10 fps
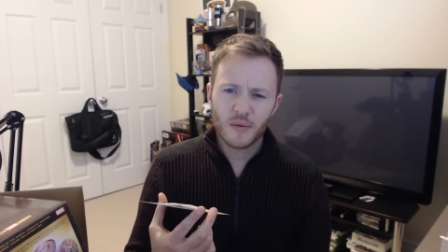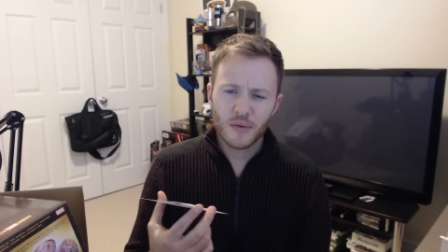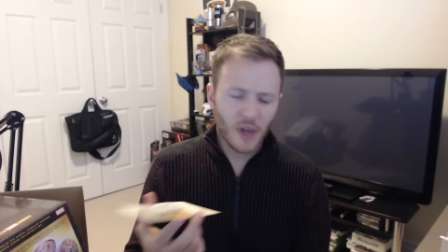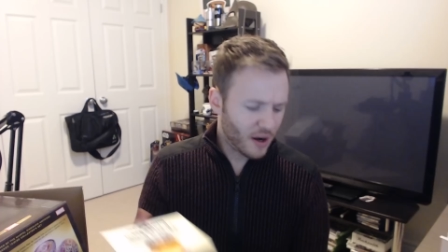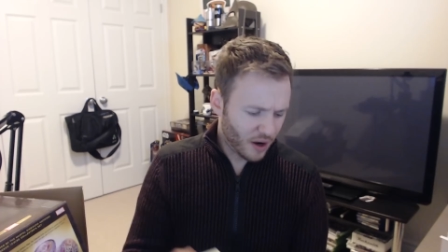
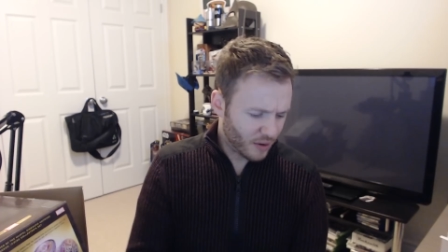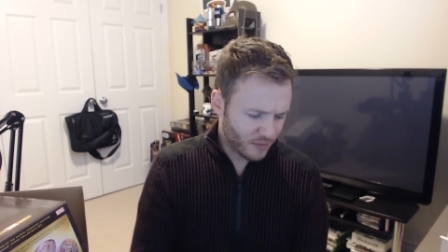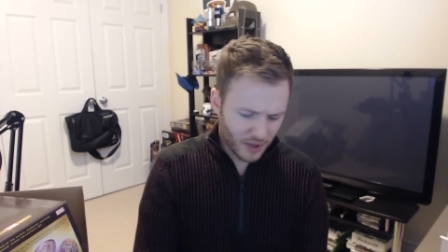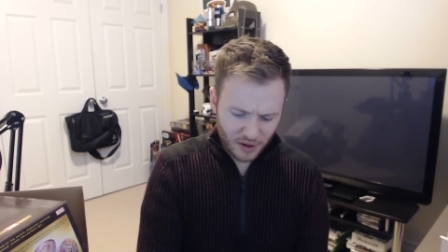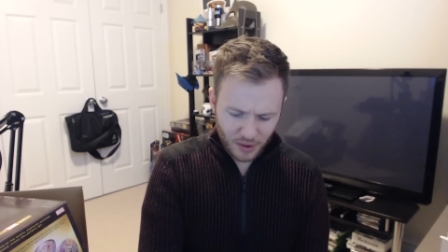I don't know.
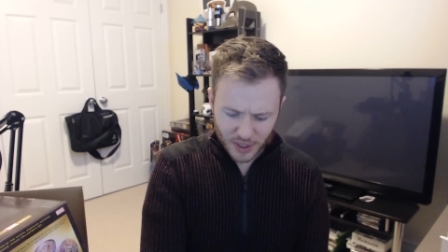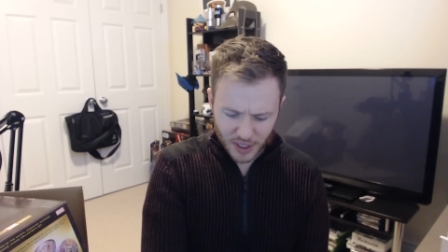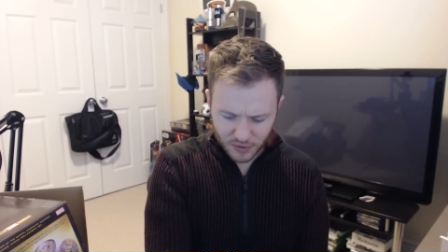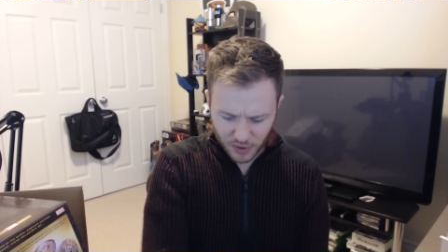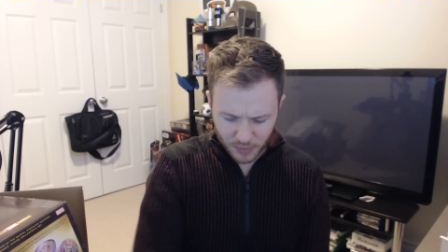I don't know what
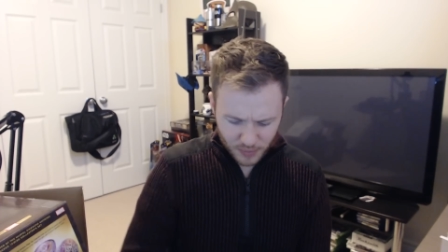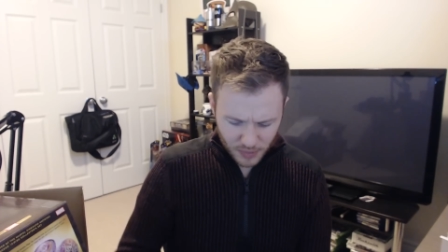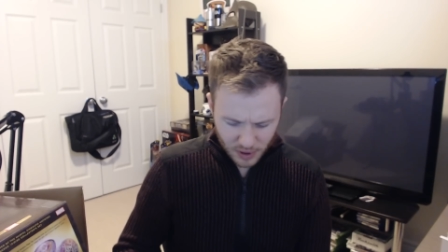that is from.